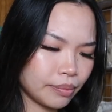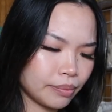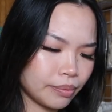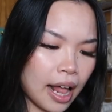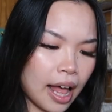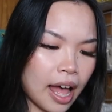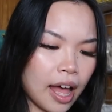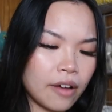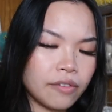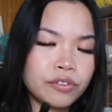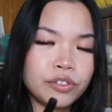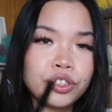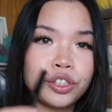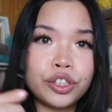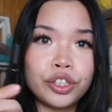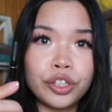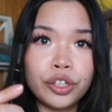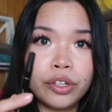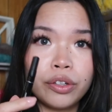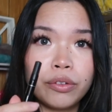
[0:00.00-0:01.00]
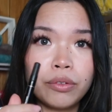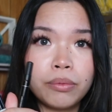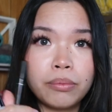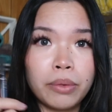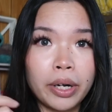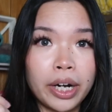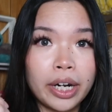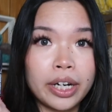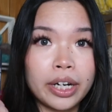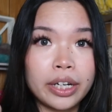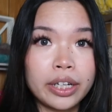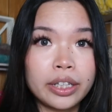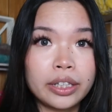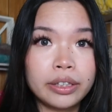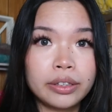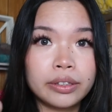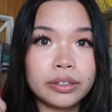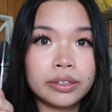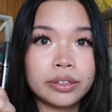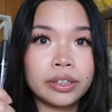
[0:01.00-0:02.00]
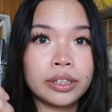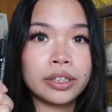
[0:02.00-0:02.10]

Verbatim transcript: And I have two marker,